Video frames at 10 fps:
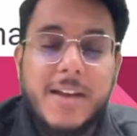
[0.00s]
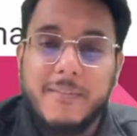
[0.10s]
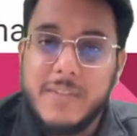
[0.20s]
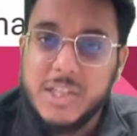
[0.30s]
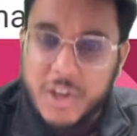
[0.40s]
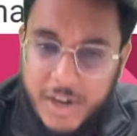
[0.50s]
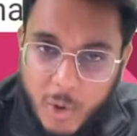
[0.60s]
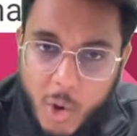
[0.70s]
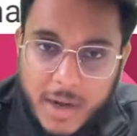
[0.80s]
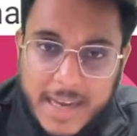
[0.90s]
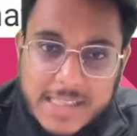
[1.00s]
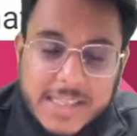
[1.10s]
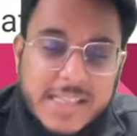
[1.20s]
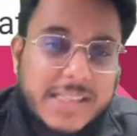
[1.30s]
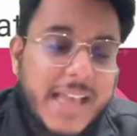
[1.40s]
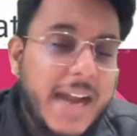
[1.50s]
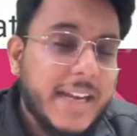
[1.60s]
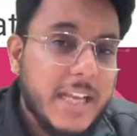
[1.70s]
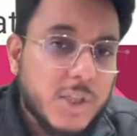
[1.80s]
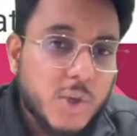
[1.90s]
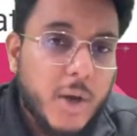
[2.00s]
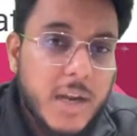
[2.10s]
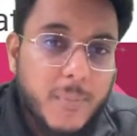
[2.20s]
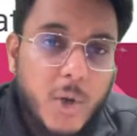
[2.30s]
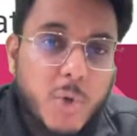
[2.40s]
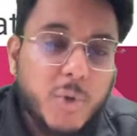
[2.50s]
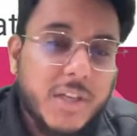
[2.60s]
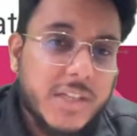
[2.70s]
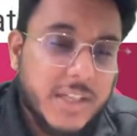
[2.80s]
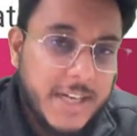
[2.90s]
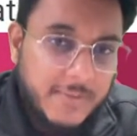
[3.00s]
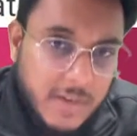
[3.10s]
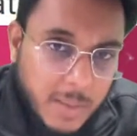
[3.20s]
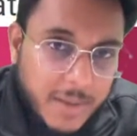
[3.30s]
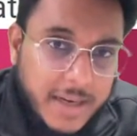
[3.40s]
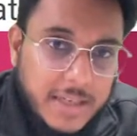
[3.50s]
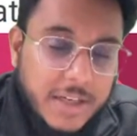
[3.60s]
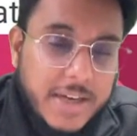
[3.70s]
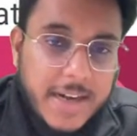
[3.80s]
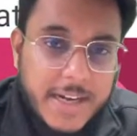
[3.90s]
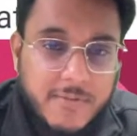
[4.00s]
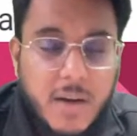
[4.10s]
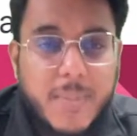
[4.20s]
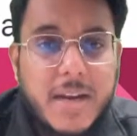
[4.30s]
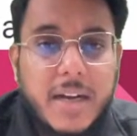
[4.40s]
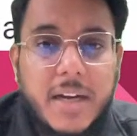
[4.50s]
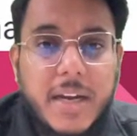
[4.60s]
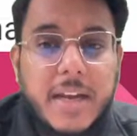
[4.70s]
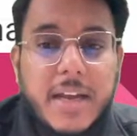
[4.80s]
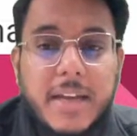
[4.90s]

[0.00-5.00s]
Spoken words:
which recognizes that historic polluters of the developed country and developing country